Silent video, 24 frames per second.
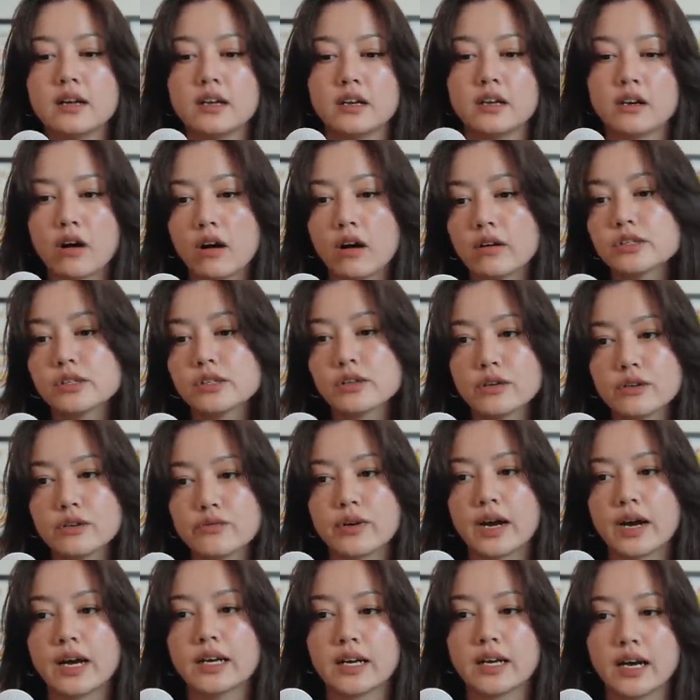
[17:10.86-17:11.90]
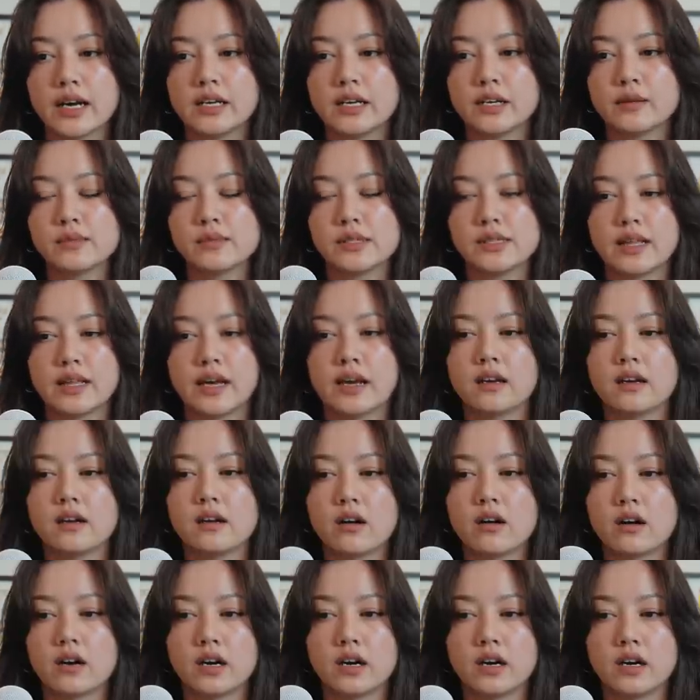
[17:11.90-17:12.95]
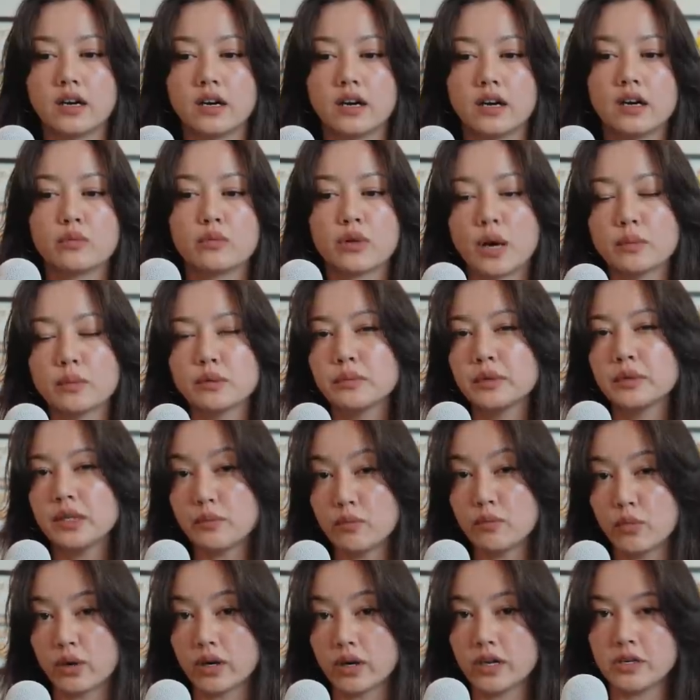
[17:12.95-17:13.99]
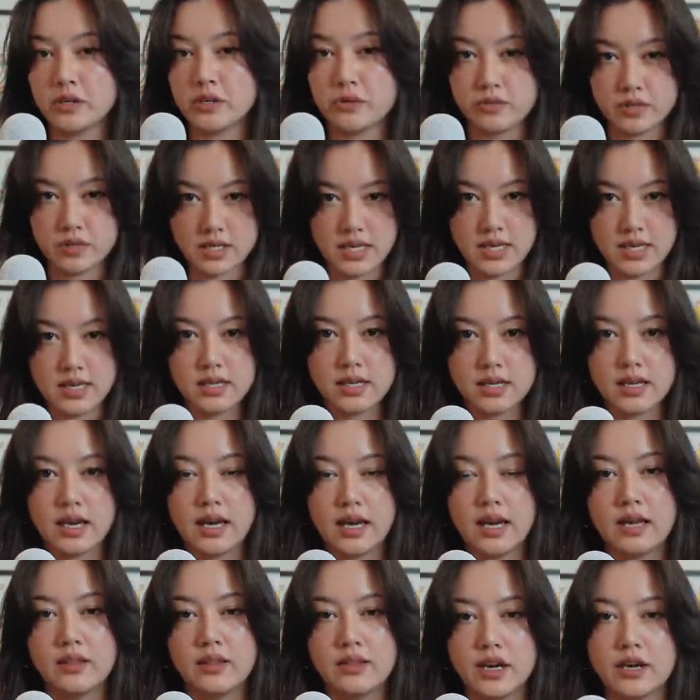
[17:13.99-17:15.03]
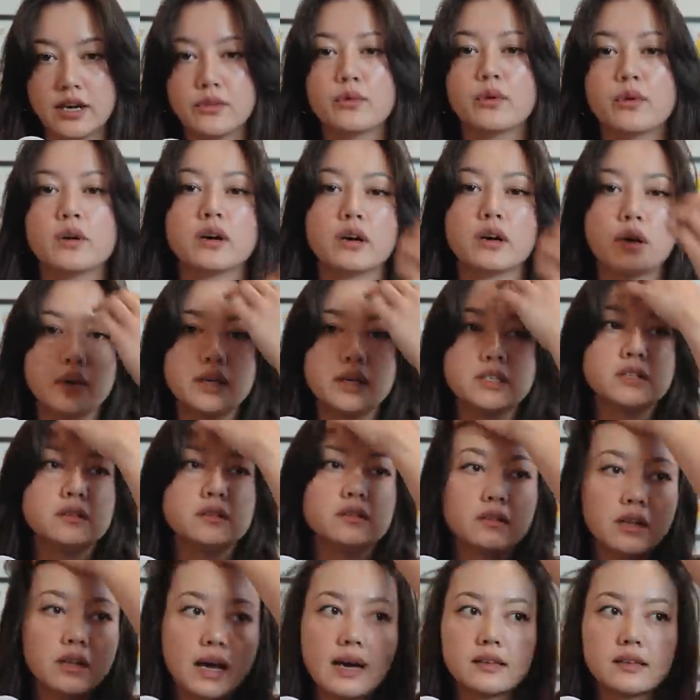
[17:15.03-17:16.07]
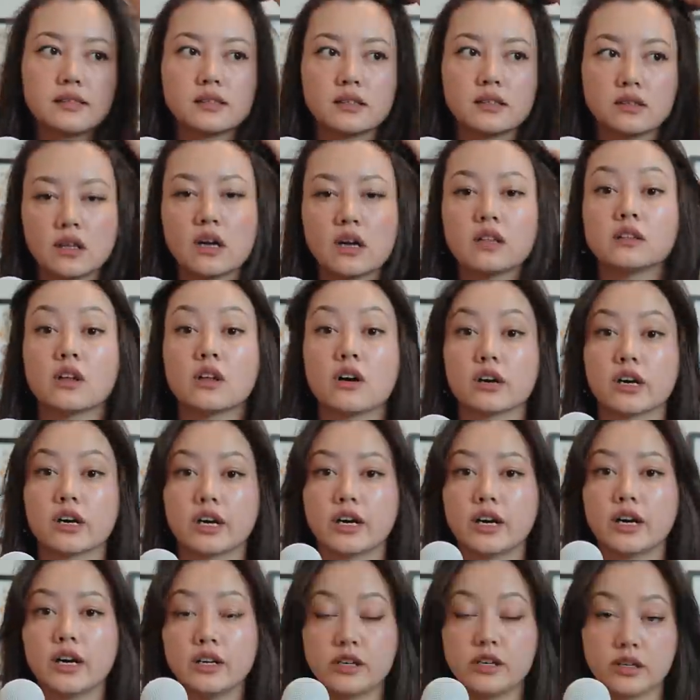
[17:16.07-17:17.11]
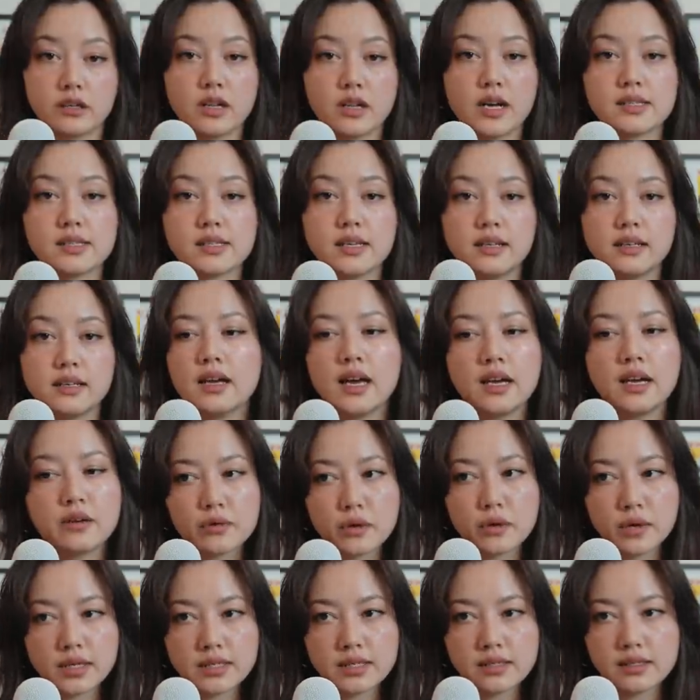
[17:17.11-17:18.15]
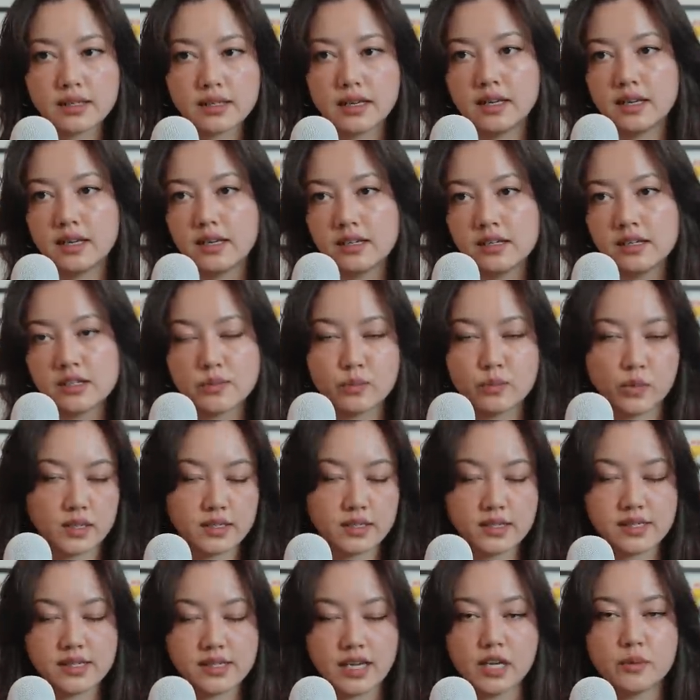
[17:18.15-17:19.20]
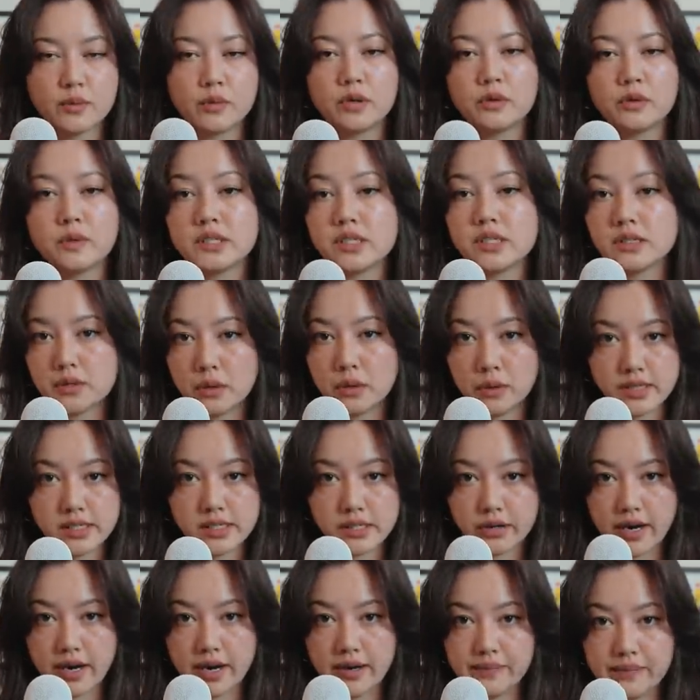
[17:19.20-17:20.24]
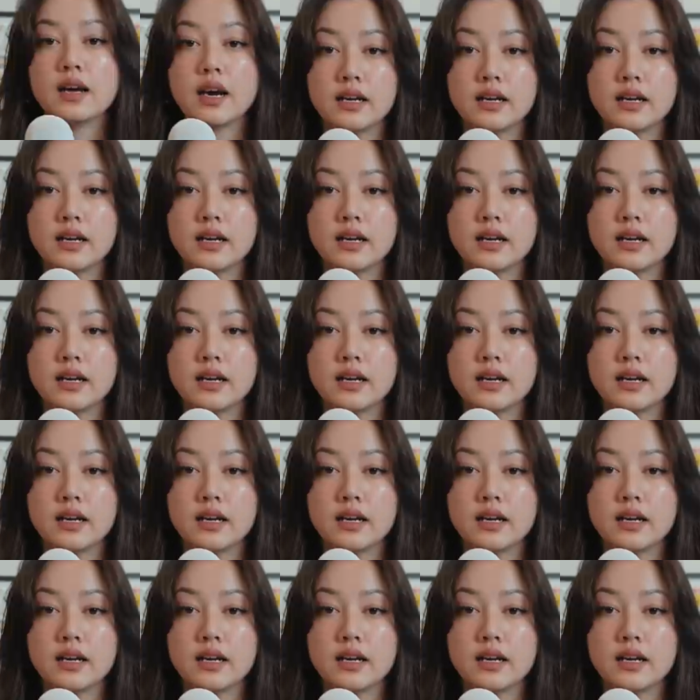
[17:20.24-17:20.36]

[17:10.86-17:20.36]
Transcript: you're also going to find items that are probably more unique and therefore are going to last a lot longer in your closet. And of course, it is more sustainable, which is always great.